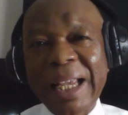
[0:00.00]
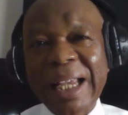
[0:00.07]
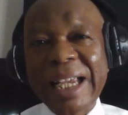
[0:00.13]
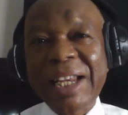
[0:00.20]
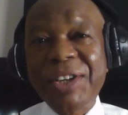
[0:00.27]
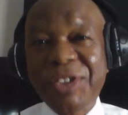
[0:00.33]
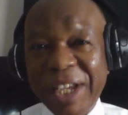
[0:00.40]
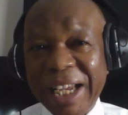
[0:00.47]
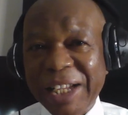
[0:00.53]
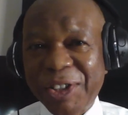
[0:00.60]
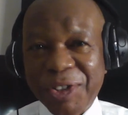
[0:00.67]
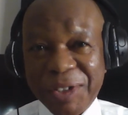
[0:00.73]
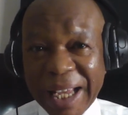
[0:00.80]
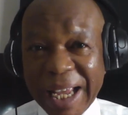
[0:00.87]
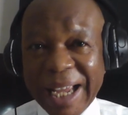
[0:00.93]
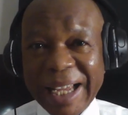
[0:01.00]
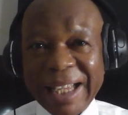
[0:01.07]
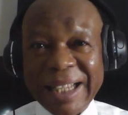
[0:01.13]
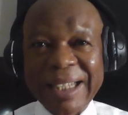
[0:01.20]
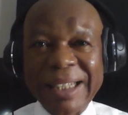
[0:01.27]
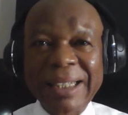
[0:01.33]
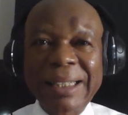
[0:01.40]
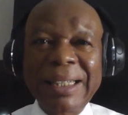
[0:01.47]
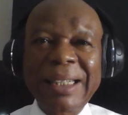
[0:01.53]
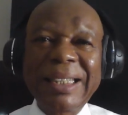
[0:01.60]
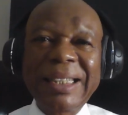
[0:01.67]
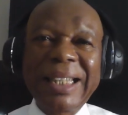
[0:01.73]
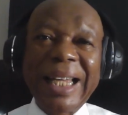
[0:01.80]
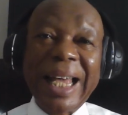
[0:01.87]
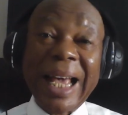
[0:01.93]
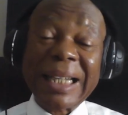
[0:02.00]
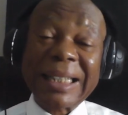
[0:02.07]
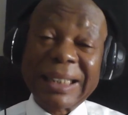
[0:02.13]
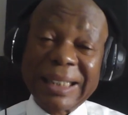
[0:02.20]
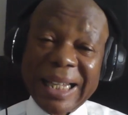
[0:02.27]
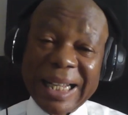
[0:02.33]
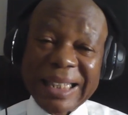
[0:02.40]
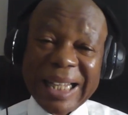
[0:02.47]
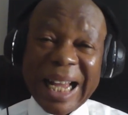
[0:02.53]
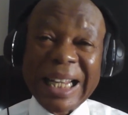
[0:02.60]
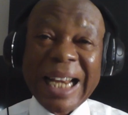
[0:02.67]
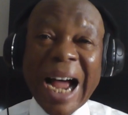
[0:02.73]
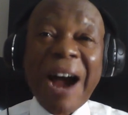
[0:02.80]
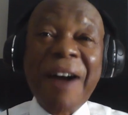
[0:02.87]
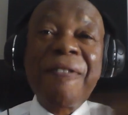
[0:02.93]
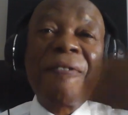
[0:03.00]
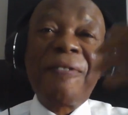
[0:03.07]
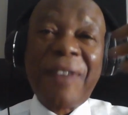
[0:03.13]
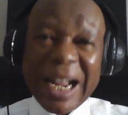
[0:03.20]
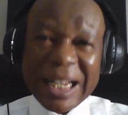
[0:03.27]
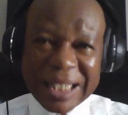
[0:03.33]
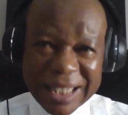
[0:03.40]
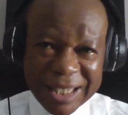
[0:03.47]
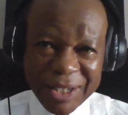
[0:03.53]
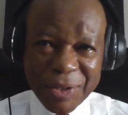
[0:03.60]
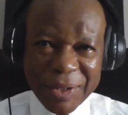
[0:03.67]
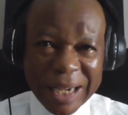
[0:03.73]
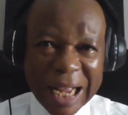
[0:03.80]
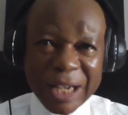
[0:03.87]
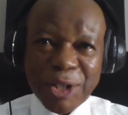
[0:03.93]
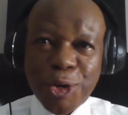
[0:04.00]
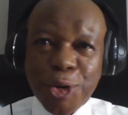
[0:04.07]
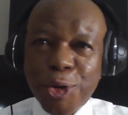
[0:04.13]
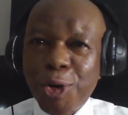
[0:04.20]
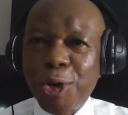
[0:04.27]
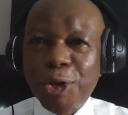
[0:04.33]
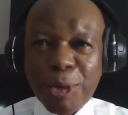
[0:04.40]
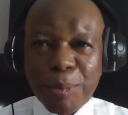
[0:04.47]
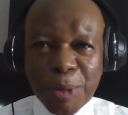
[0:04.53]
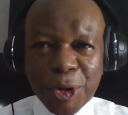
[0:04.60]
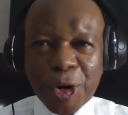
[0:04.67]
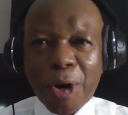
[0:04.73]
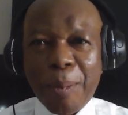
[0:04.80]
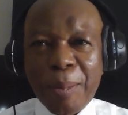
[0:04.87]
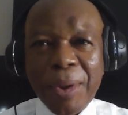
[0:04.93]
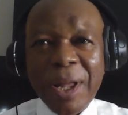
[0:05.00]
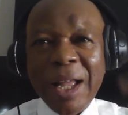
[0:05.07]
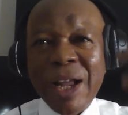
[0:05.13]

Indeed, today, the extent and how fast you can grow to become